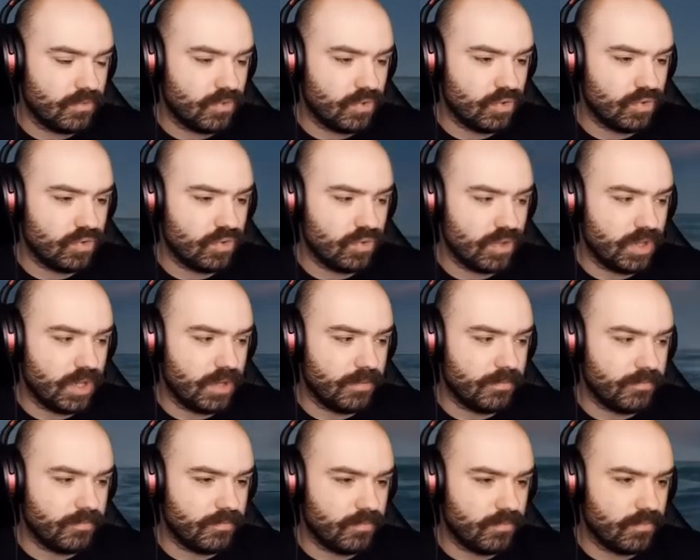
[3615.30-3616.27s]
Don't do
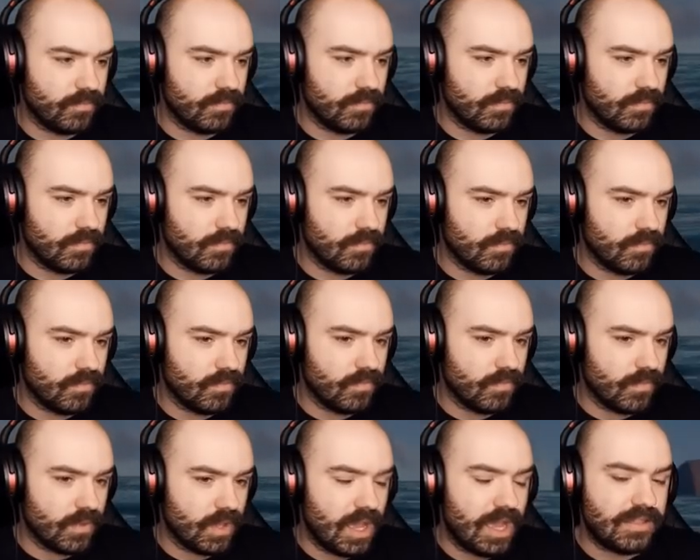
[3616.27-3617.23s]
that.
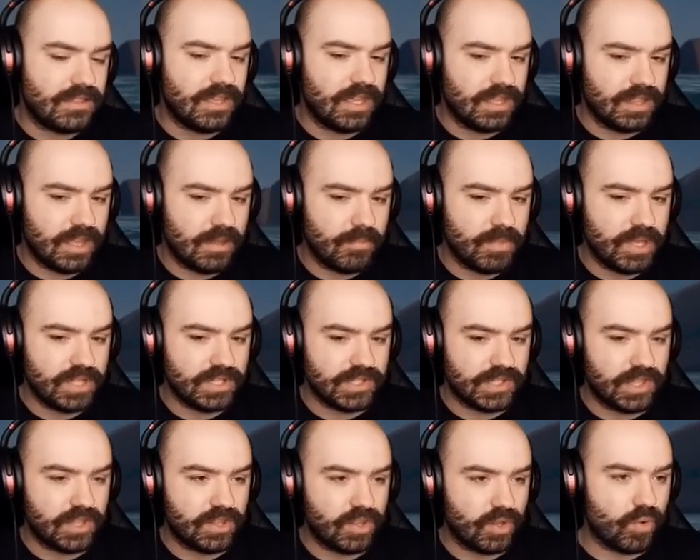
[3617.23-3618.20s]
I think that
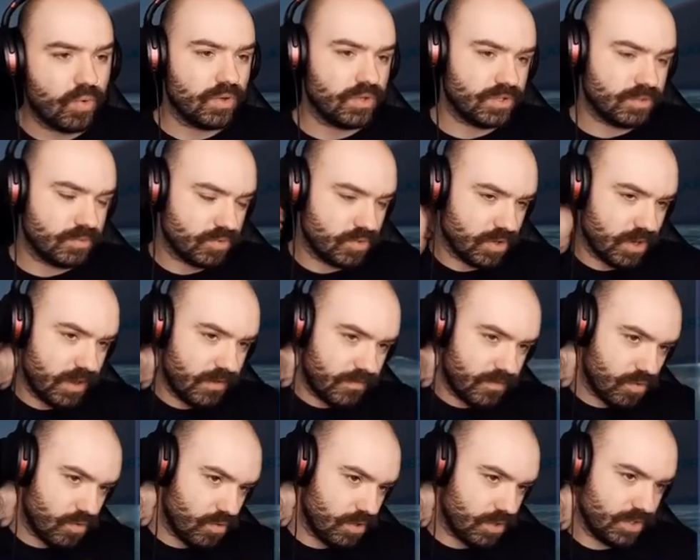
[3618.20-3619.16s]
means that the quantum
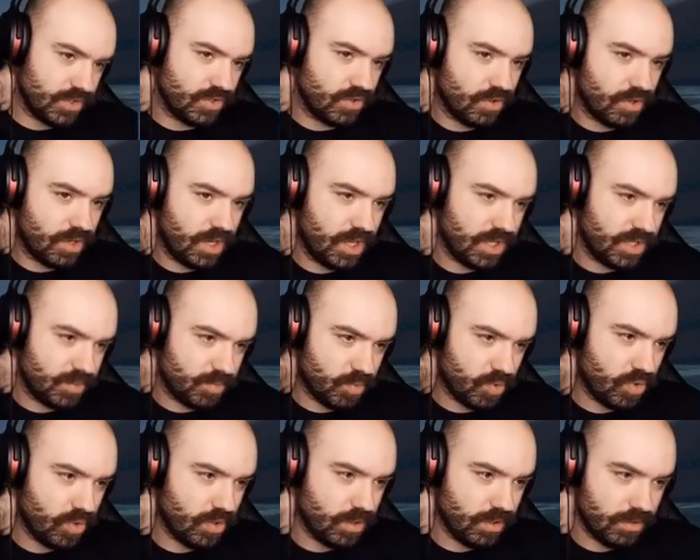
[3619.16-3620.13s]
drive core has already
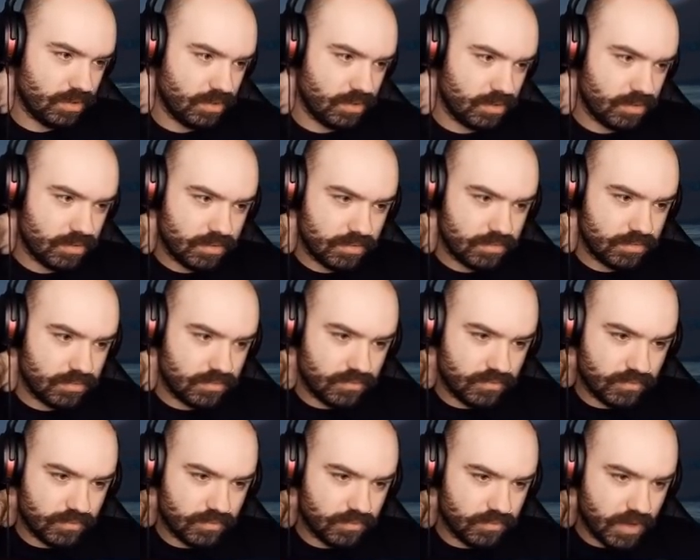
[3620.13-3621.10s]
exploded.
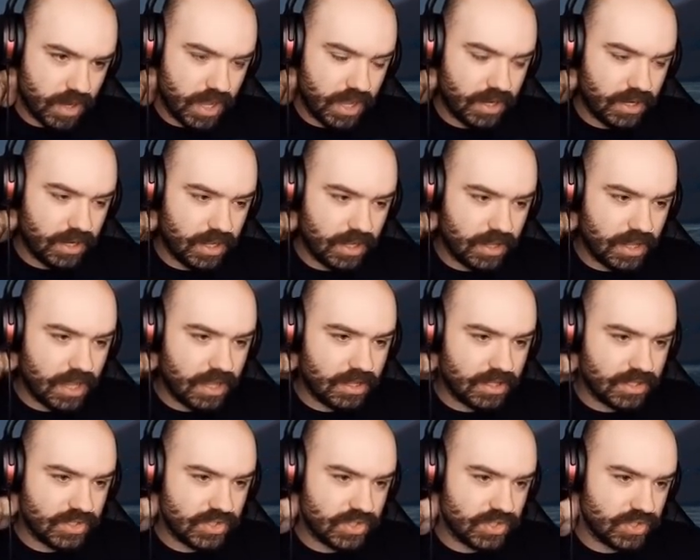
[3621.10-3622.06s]
Right? And now
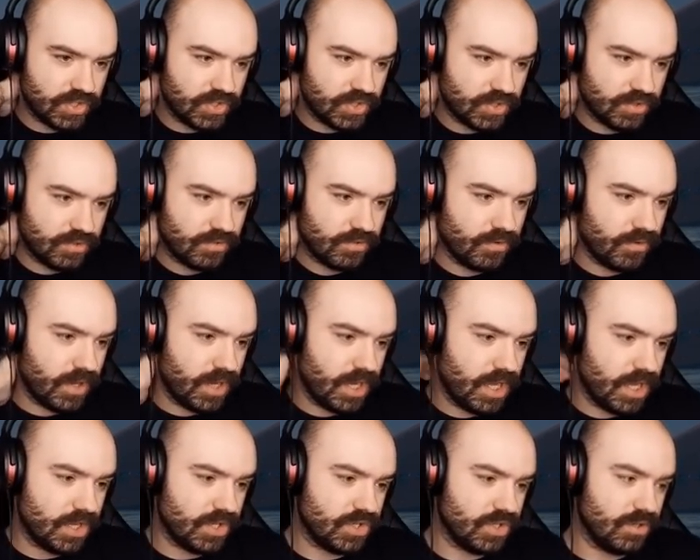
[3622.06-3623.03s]
there's just
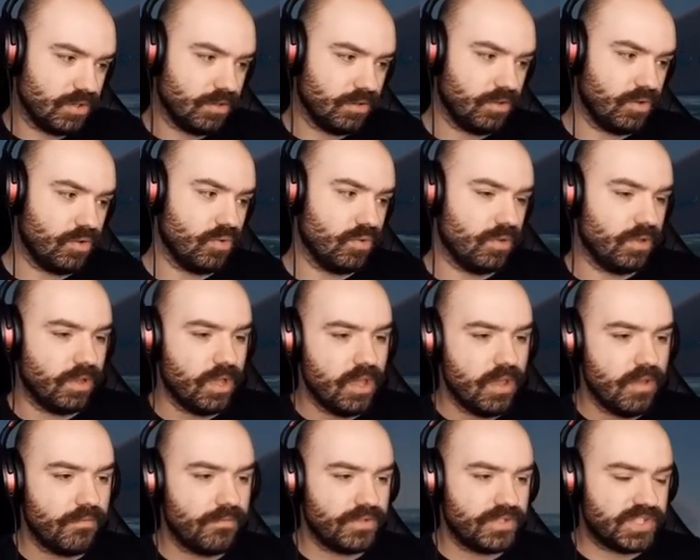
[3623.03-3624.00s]
radiation. Cool.
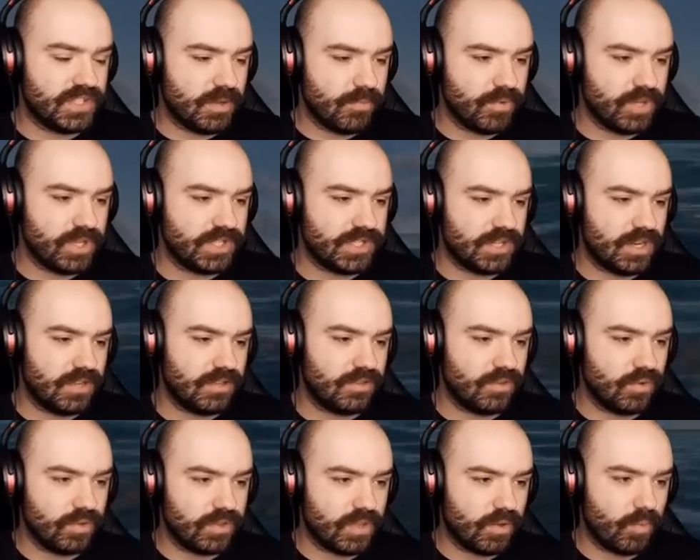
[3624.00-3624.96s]
For some reason, I
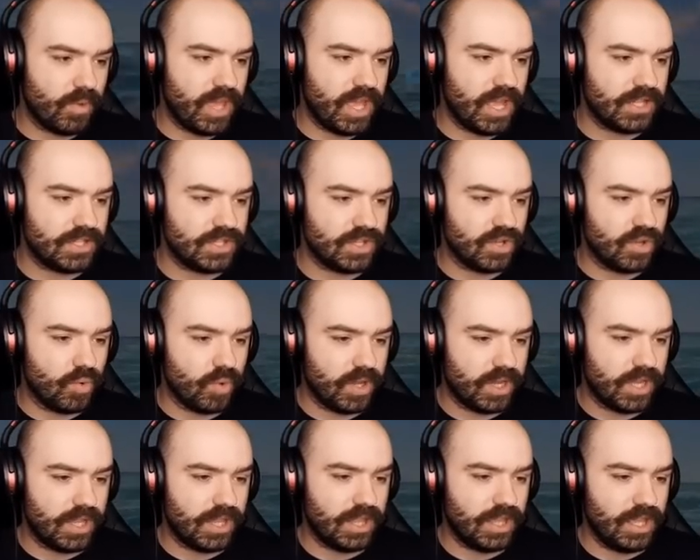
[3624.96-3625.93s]
thought that we had to
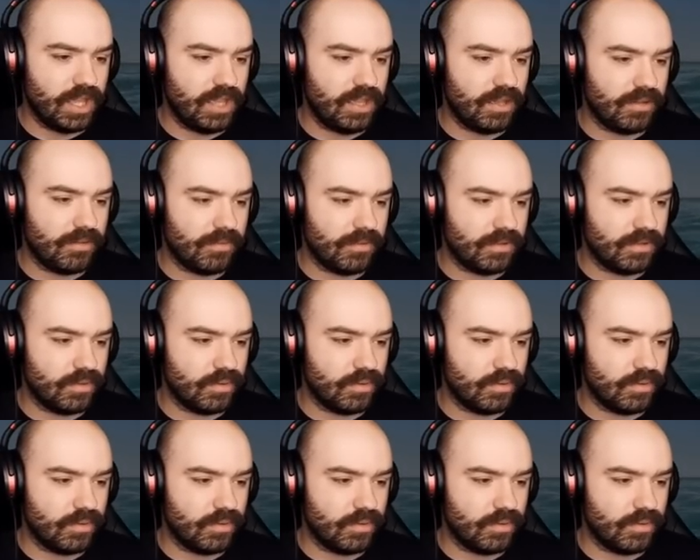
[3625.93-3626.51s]
quickly